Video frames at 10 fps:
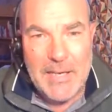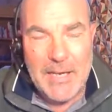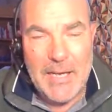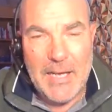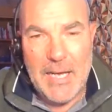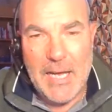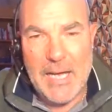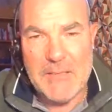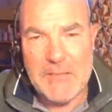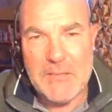Uh,
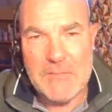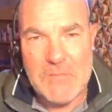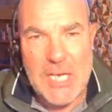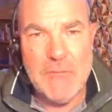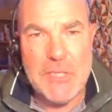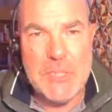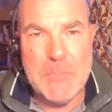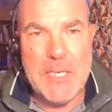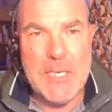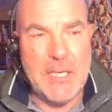and generally
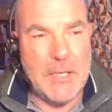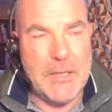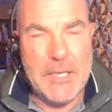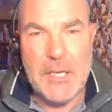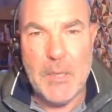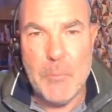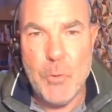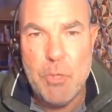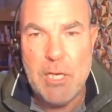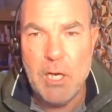speaking, I think I'm
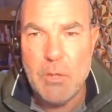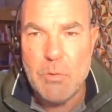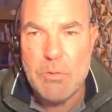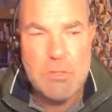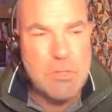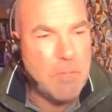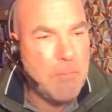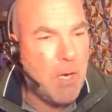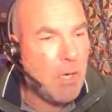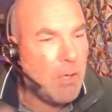pretty close to the mark.